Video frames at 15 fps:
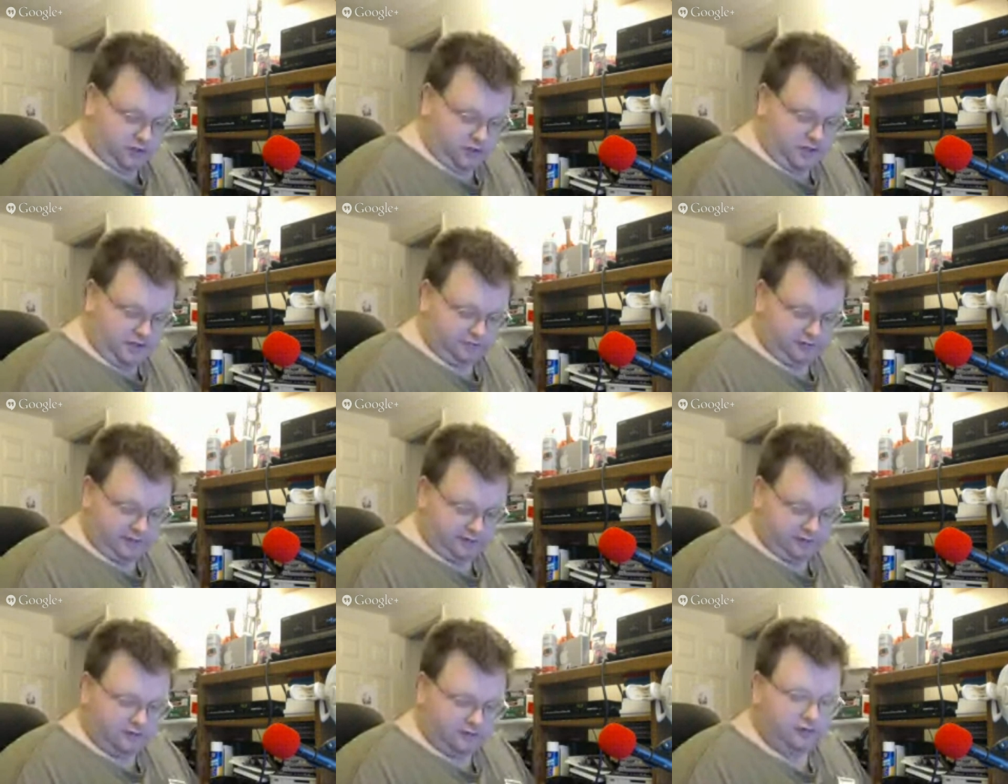I'll have
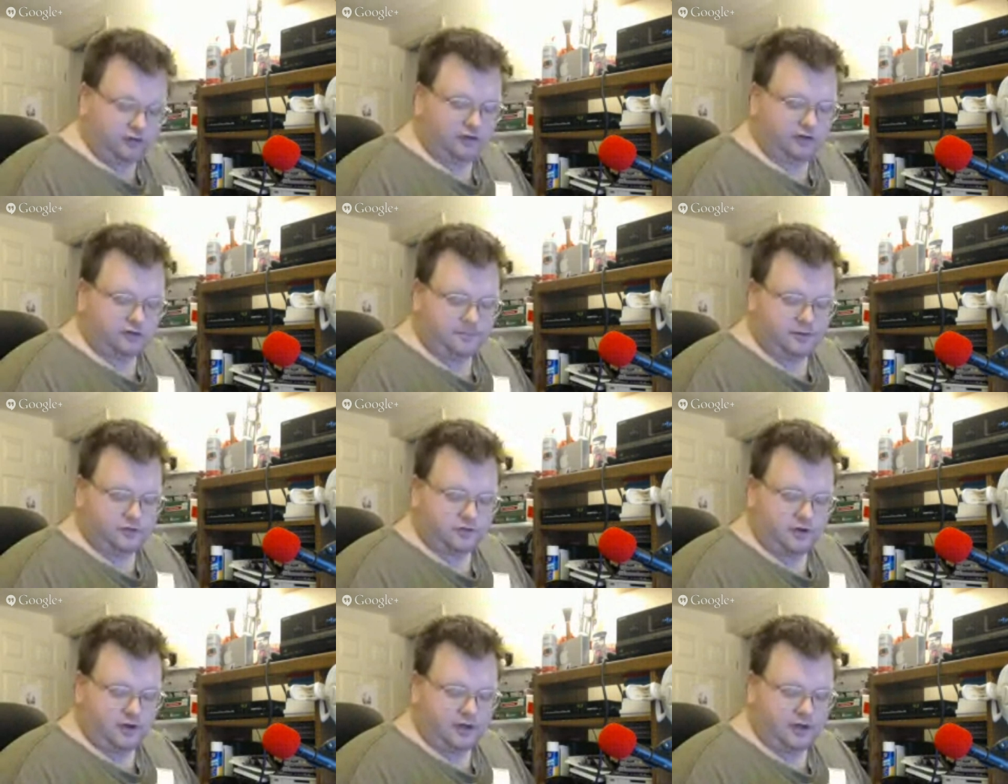to get this hooked
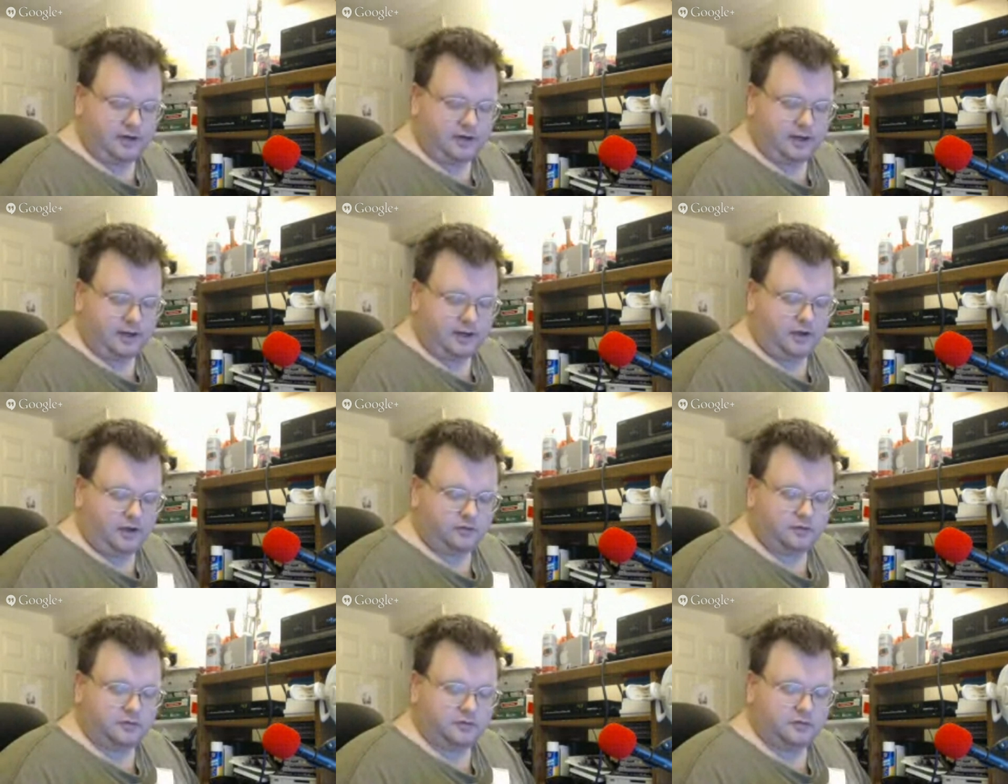up and try it
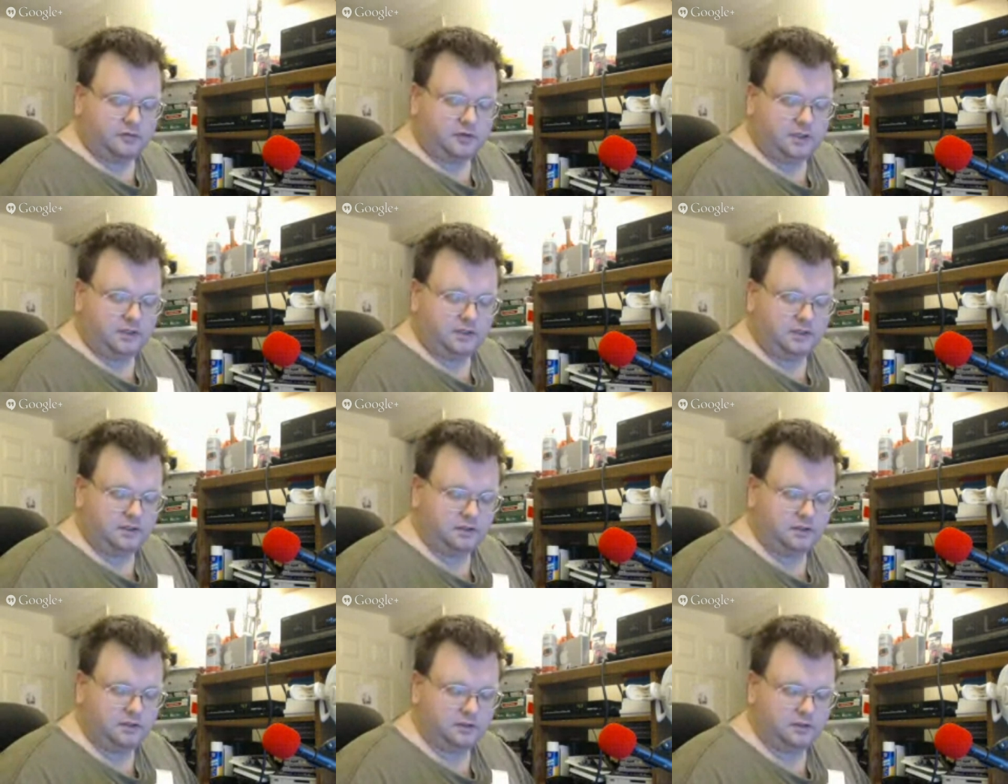out and
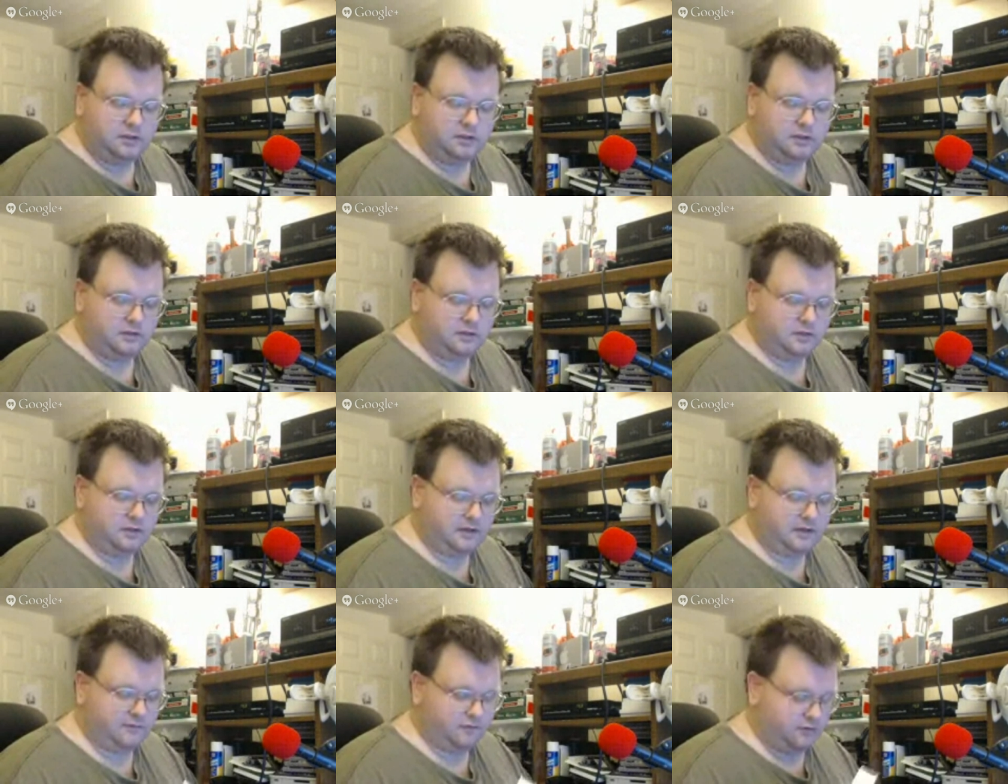
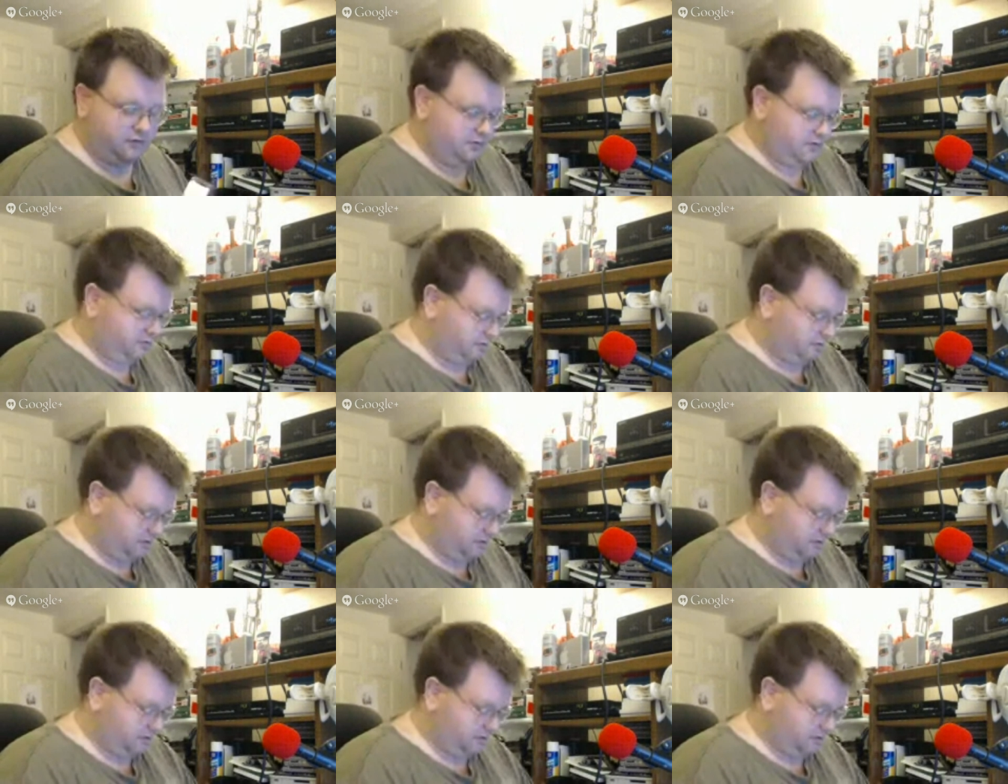everything.